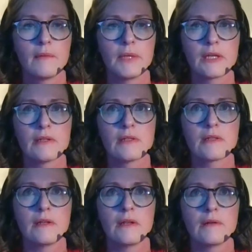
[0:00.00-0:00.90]

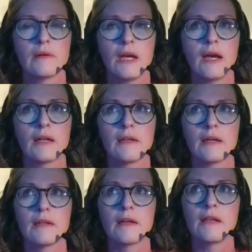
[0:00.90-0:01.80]
Because and
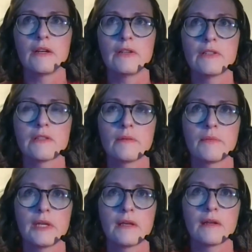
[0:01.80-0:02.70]
I learned
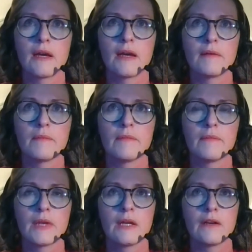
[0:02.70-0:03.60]
something
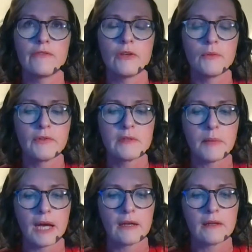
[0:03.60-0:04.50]
a few months
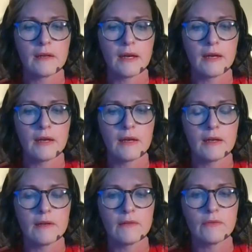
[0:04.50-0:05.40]
back,
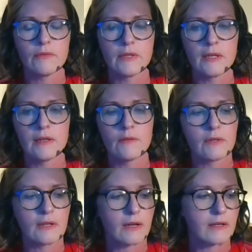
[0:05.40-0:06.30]
and
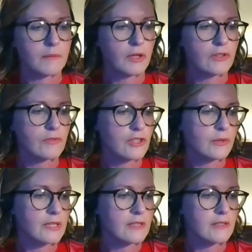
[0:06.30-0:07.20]
I'm going to do
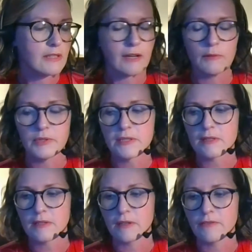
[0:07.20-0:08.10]
it a terrible
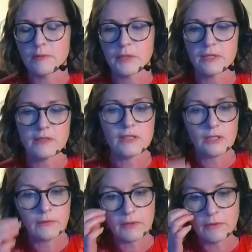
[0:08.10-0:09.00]
disservice because I
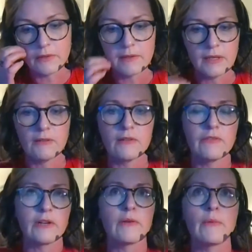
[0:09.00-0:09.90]
don't know the theory
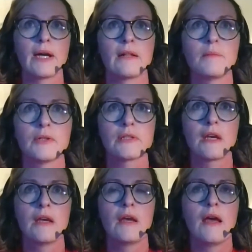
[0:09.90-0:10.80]
very well, but
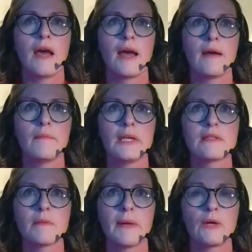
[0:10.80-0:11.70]

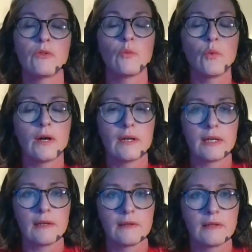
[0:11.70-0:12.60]
it's about the
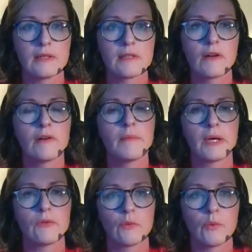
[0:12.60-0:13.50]
why, it's not
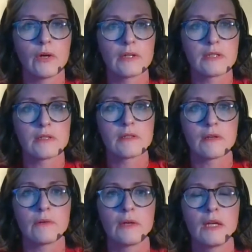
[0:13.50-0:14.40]
about the what.
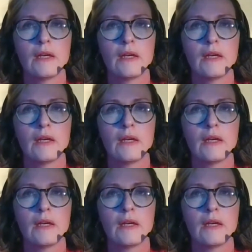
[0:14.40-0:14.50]
So